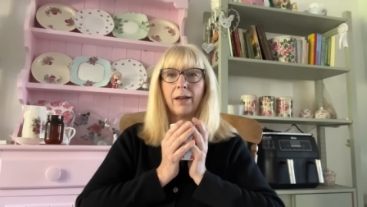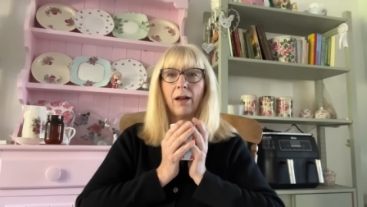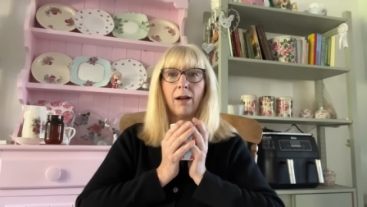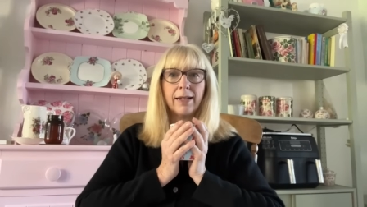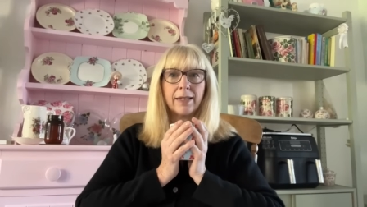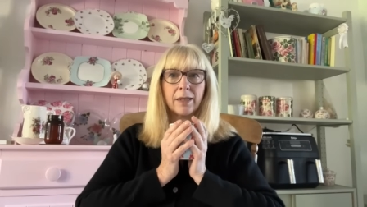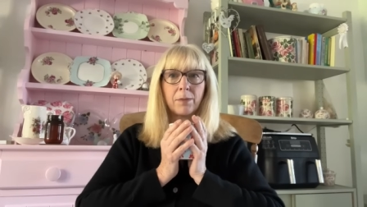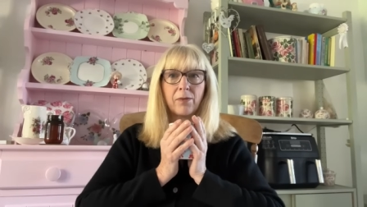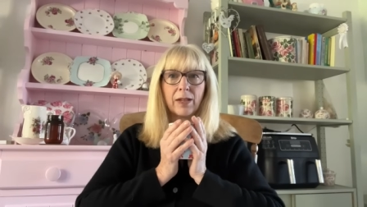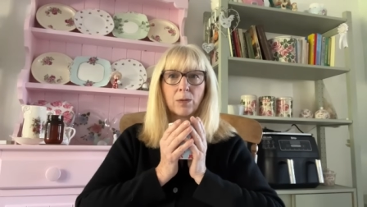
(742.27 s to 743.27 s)
item,
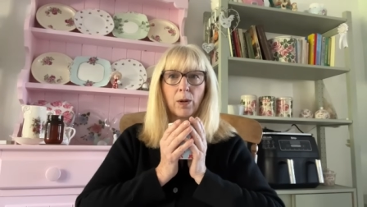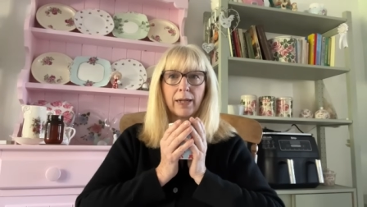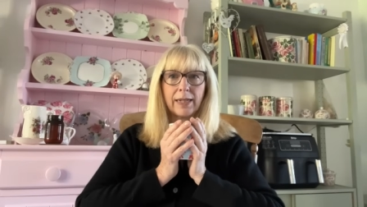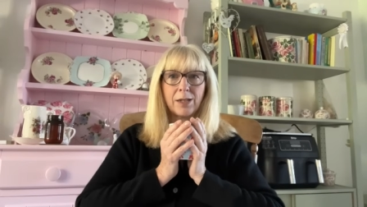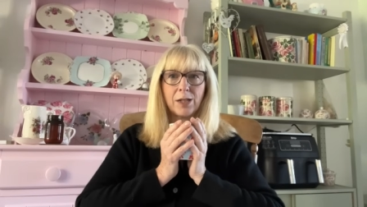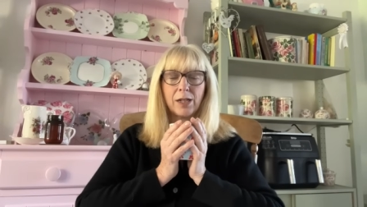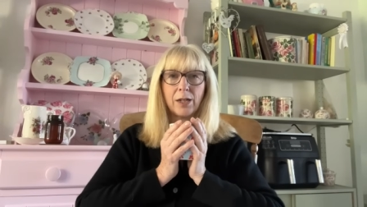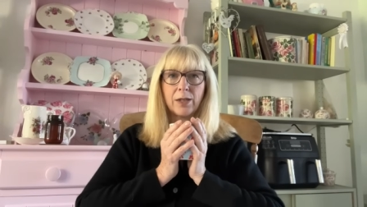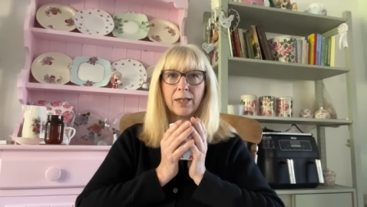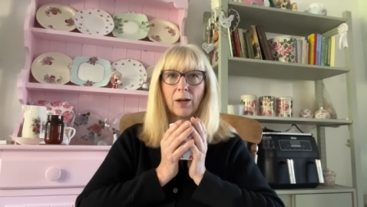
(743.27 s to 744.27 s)
if that's what I need to
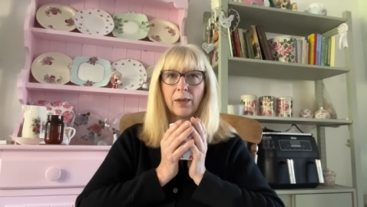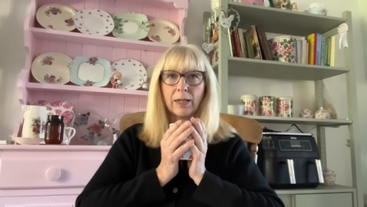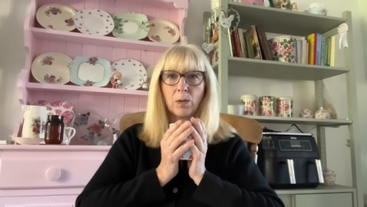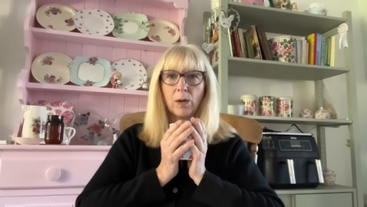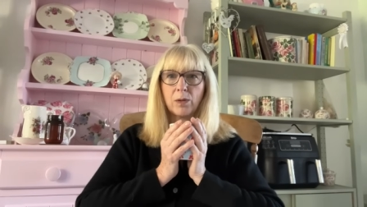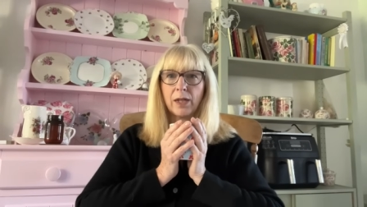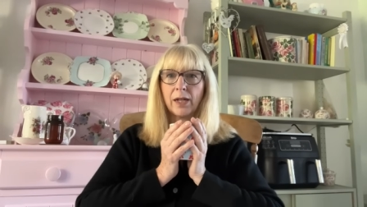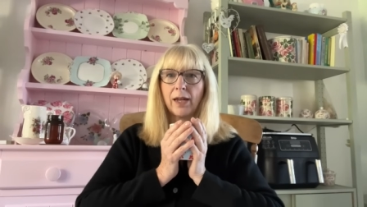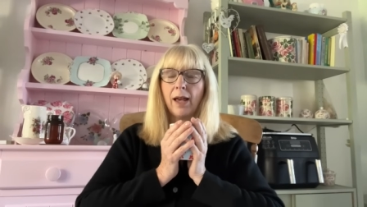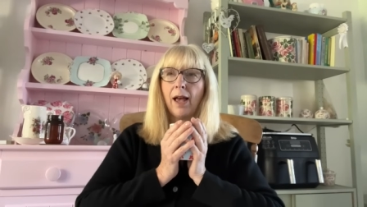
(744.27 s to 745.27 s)
do, so that's what I'll do.